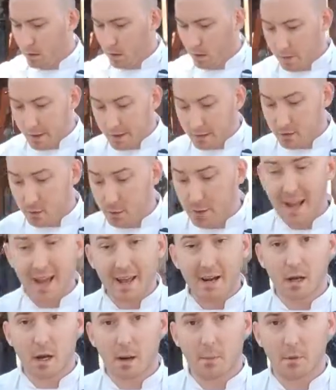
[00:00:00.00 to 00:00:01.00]
Alright, so we're going to
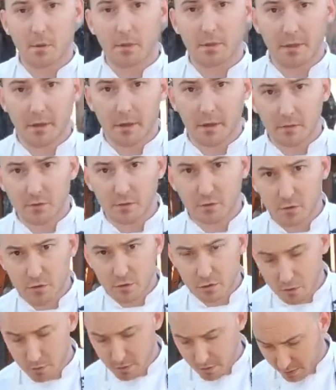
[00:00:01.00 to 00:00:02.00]
add a couple things
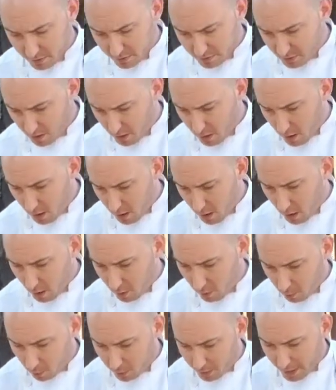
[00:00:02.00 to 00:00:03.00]
to this.
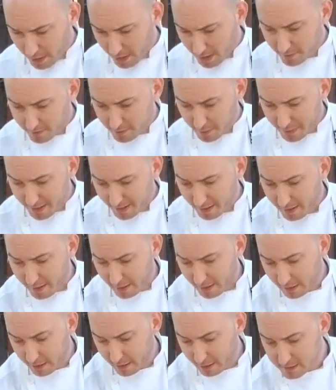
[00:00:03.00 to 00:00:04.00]
We're going to have about
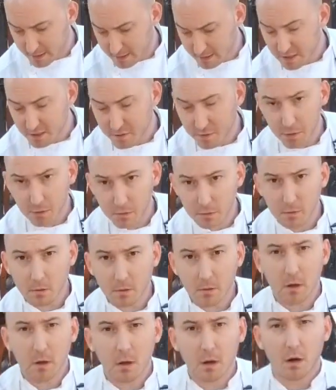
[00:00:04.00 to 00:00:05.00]
a teaspoon
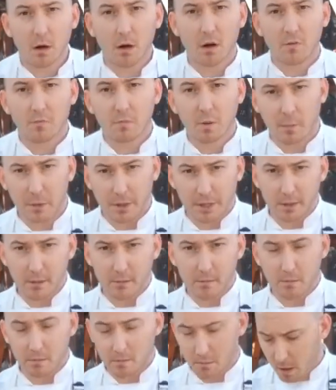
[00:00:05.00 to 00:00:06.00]
of paprika,
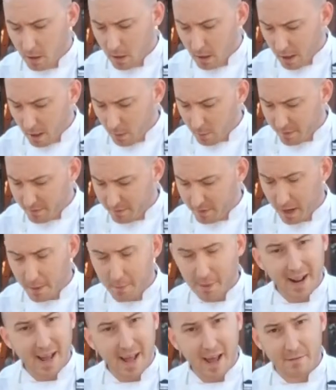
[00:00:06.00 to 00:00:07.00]
and we've got
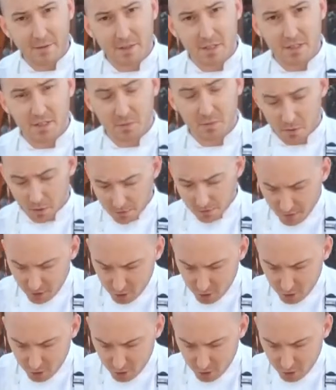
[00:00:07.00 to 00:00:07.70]
about half a teaspoon of